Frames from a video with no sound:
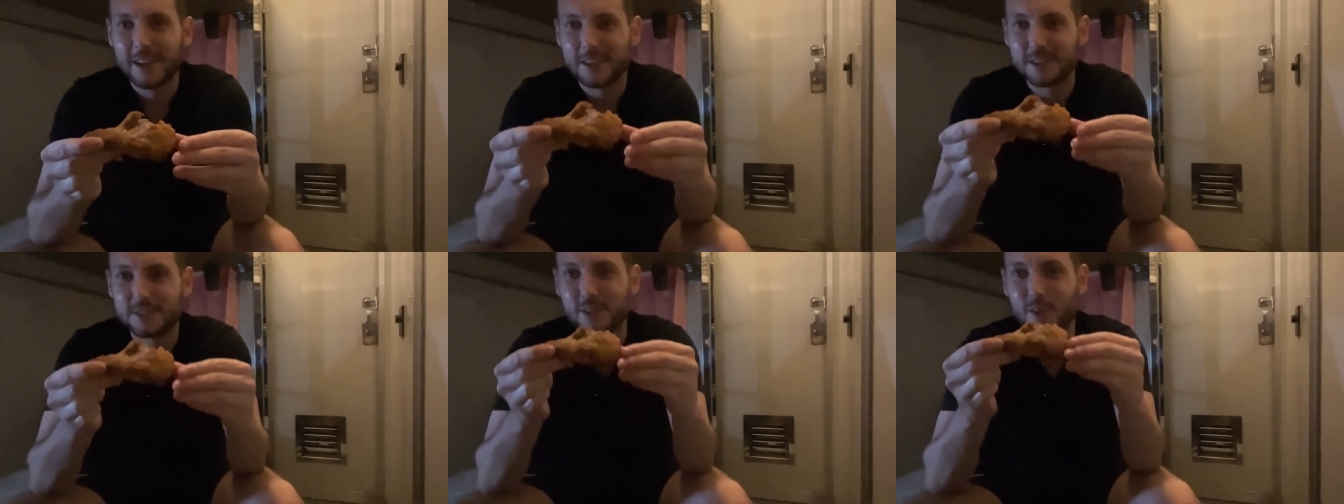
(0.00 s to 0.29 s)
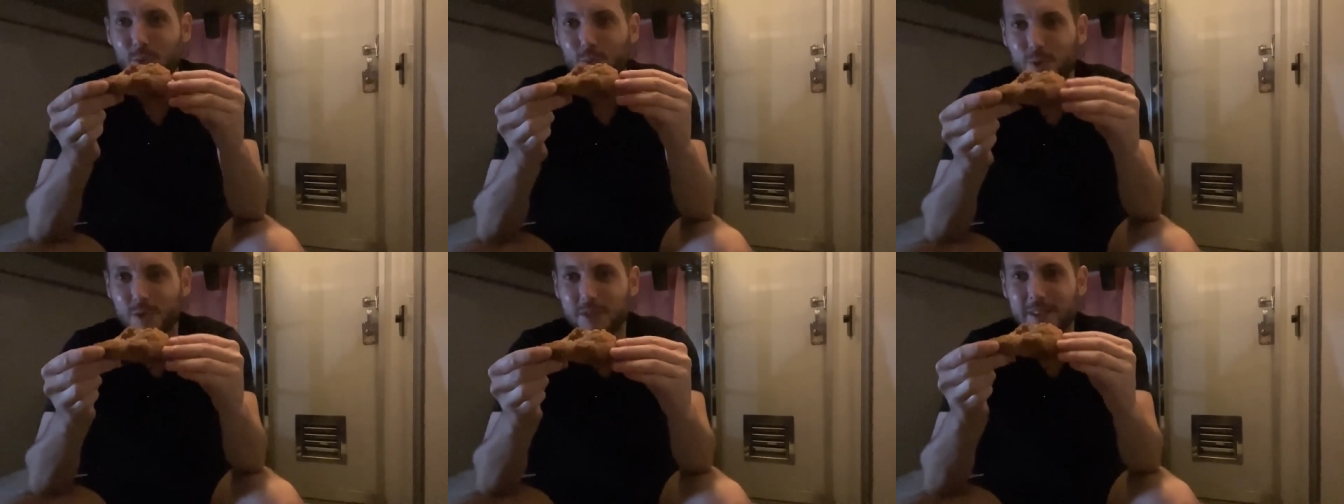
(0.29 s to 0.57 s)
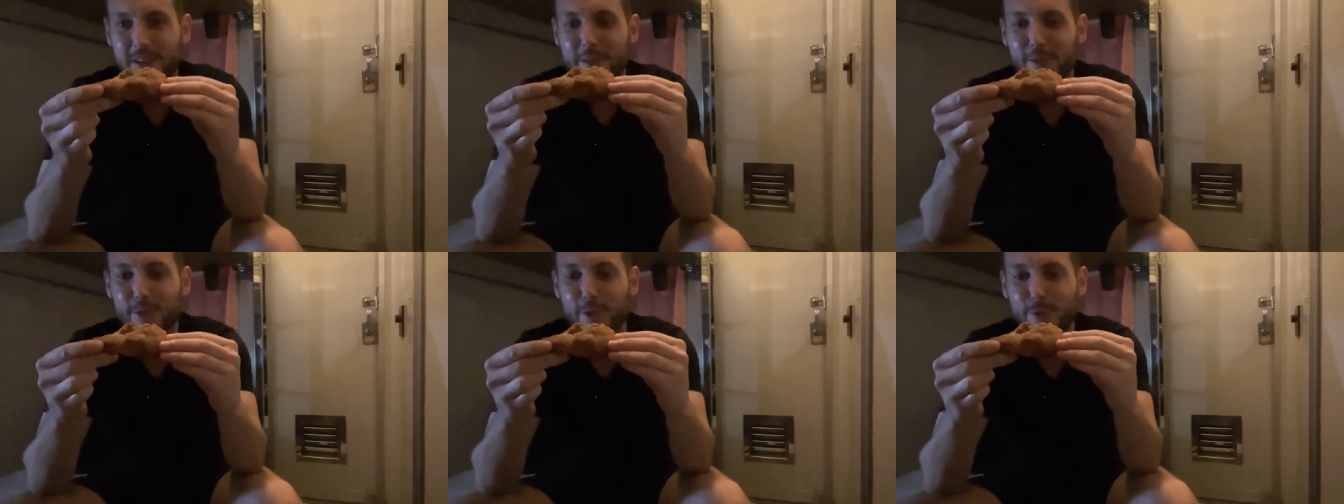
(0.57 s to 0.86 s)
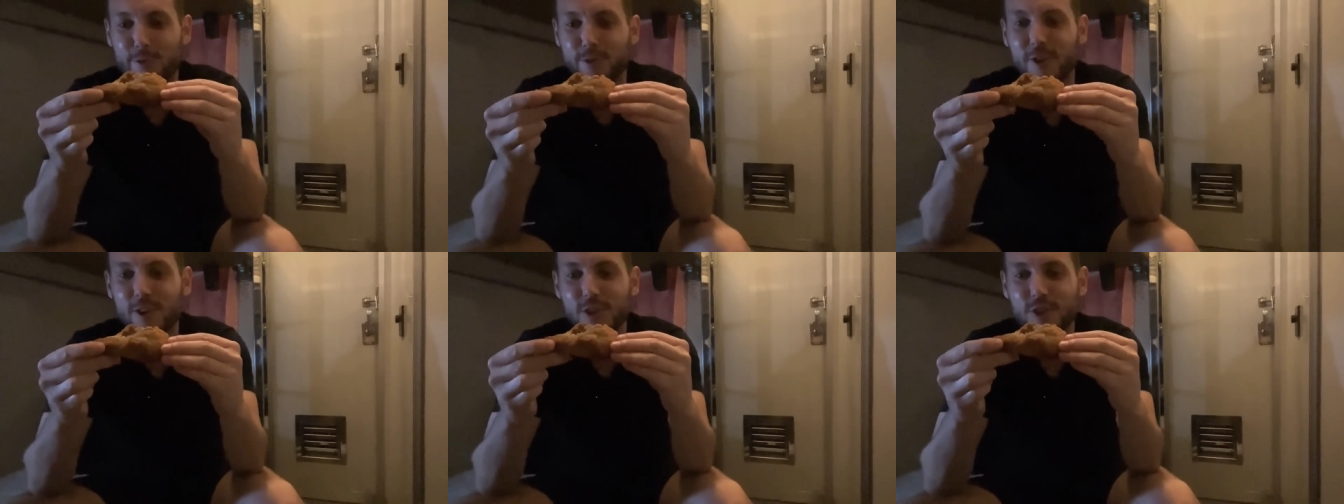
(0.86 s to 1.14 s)
So we'll see if
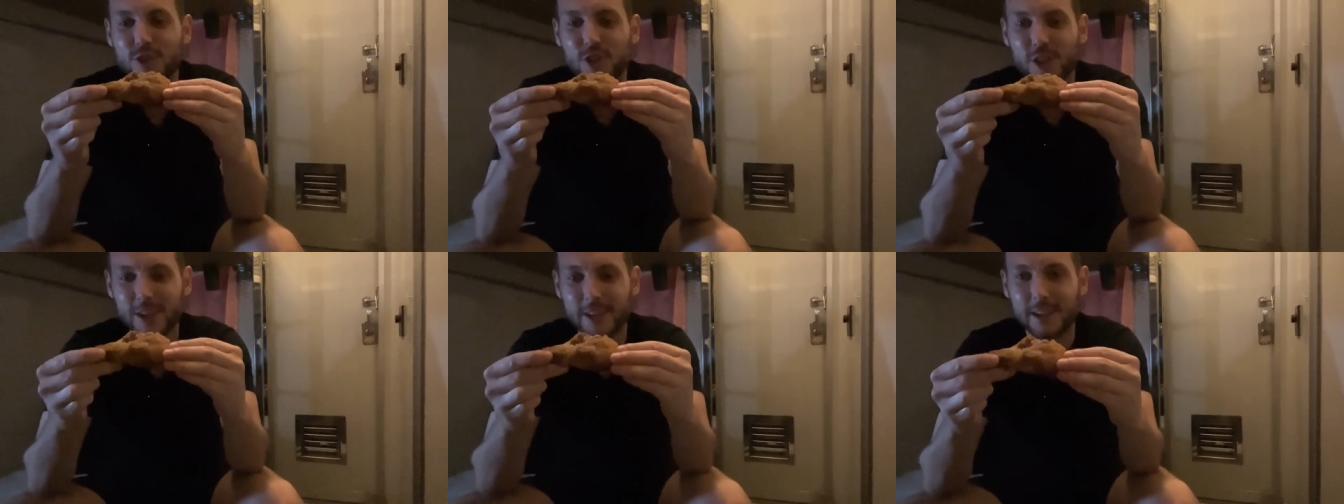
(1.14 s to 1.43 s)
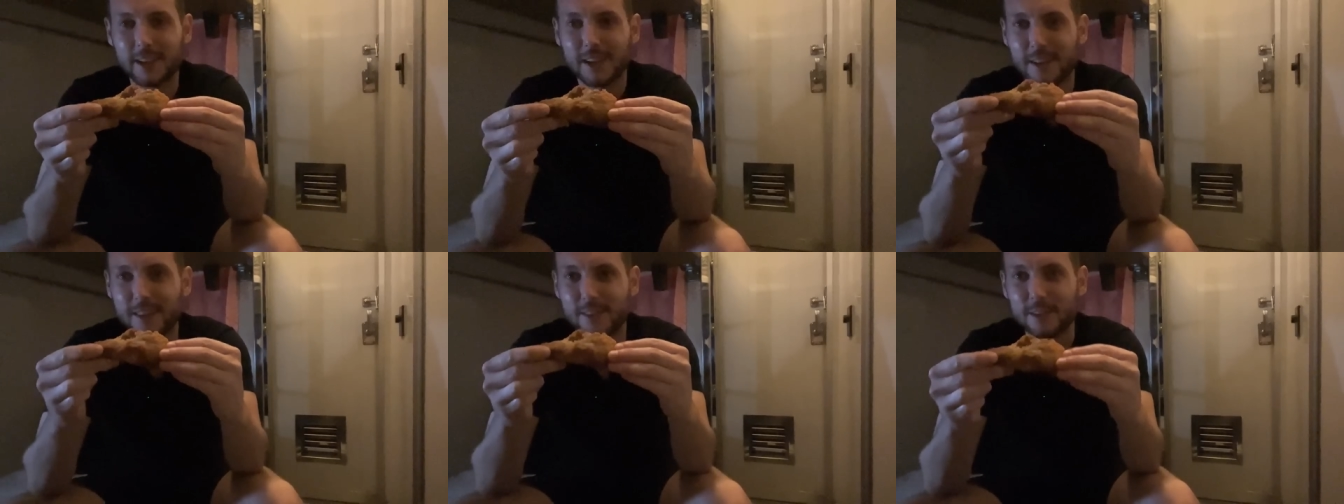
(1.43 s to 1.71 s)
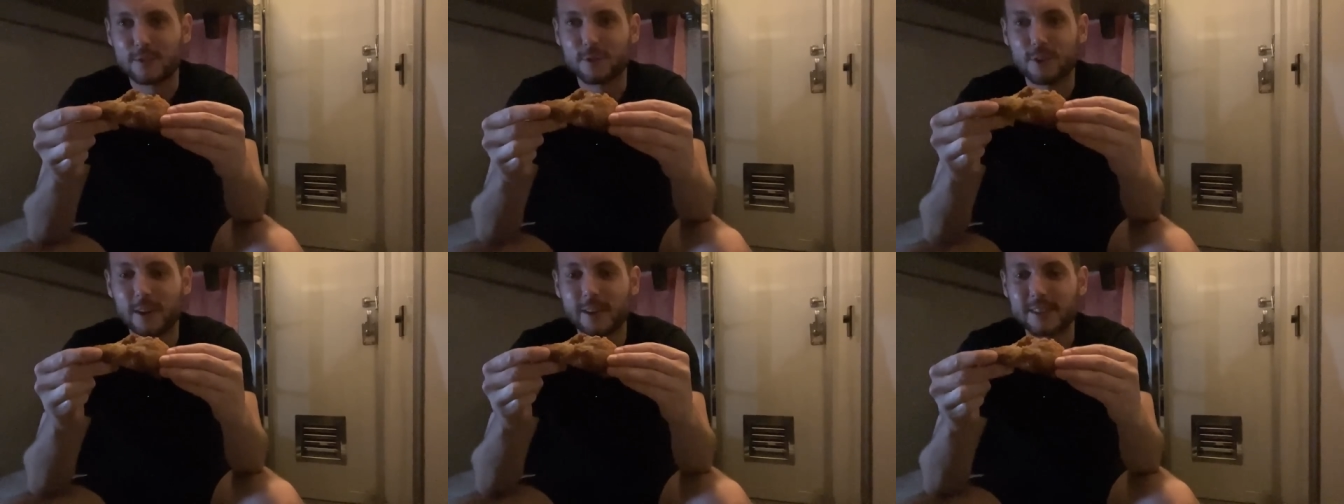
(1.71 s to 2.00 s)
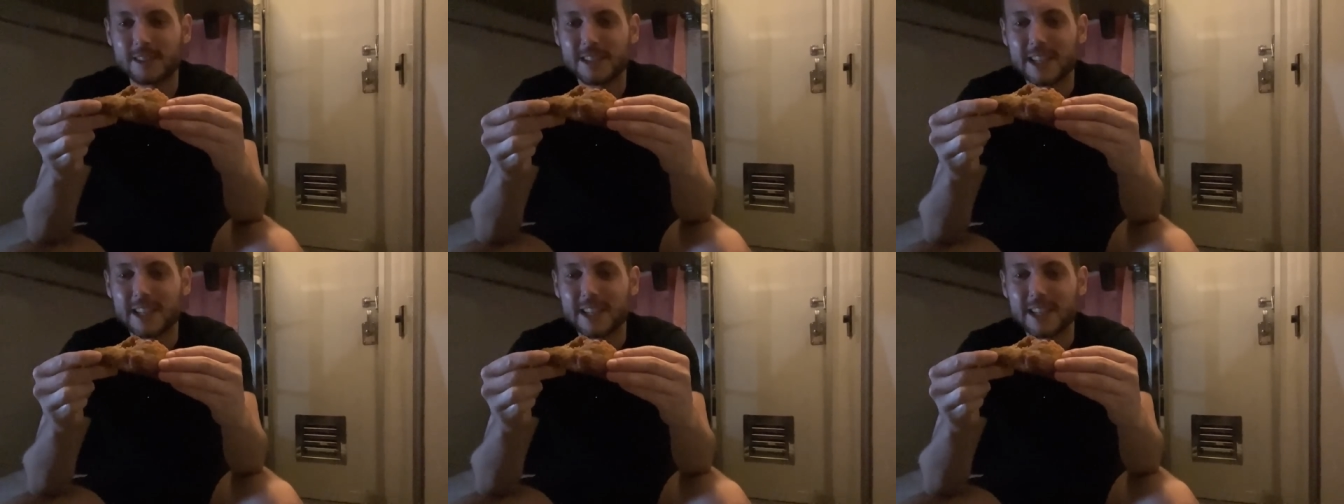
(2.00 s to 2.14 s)
the fried chicken in the train